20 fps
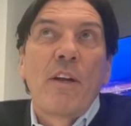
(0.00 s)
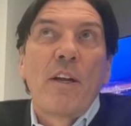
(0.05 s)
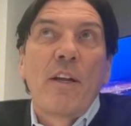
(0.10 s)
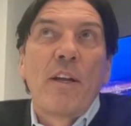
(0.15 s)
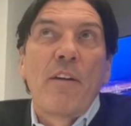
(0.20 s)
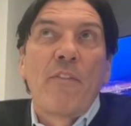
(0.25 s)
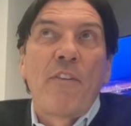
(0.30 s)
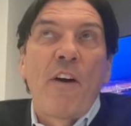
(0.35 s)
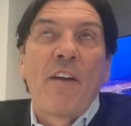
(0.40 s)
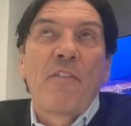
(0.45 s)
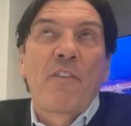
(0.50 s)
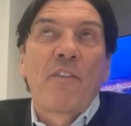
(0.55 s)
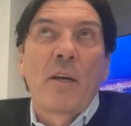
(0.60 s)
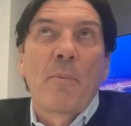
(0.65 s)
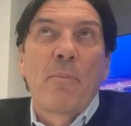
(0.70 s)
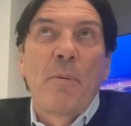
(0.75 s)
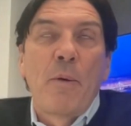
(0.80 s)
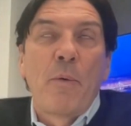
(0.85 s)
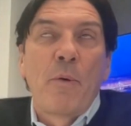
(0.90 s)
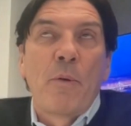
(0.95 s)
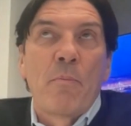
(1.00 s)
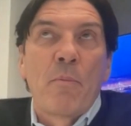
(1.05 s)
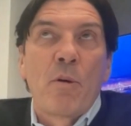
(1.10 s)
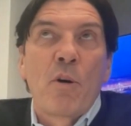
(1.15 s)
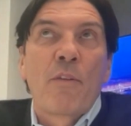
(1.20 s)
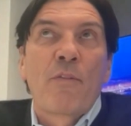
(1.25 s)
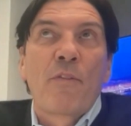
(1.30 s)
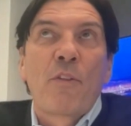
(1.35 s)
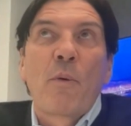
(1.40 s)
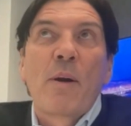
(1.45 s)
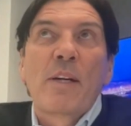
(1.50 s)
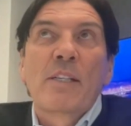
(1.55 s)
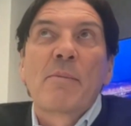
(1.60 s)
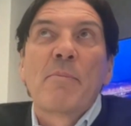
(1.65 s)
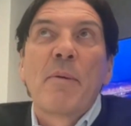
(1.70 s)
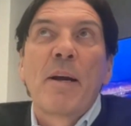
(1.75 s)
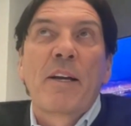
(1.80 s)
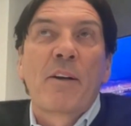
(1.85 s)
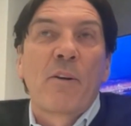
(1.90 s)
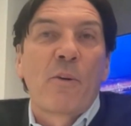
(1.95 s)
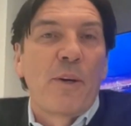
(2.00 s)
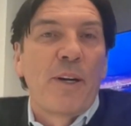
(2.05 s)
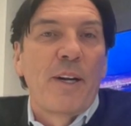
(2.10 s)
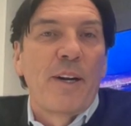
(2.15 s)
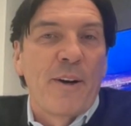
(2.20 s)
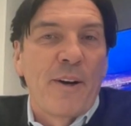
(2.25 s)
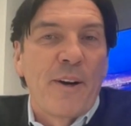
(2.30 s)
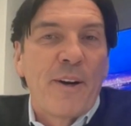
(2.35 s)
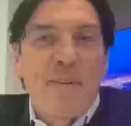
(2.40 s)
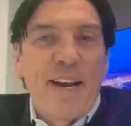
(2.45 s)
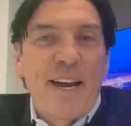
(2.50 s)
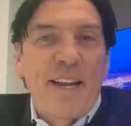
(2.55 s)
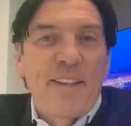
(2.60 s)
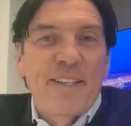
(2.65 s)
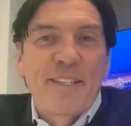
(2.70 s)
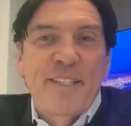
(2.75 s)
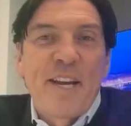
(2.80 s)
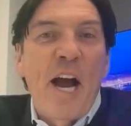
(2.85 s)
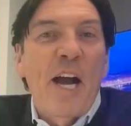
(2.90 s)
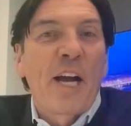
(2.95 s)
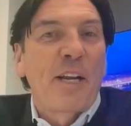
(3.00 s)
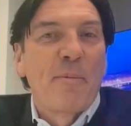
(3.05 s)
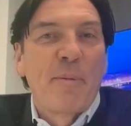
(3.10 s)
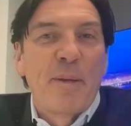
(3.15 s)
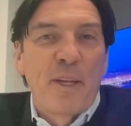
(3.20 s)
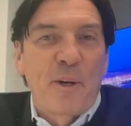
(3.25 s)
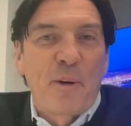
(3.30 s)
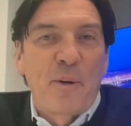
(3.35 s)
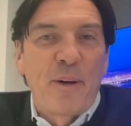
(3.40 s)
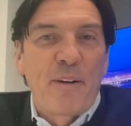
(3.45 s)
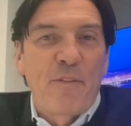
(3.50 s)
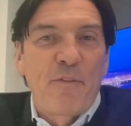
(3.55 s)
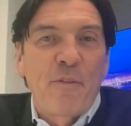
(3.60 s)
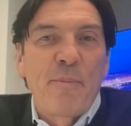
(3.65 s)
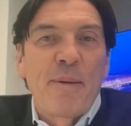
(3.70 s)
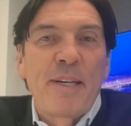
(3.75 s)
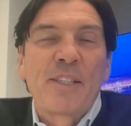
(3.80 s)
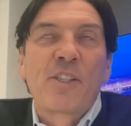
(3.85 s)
if I have to compete with Murph the rest of my career, this is not going to be the career for me.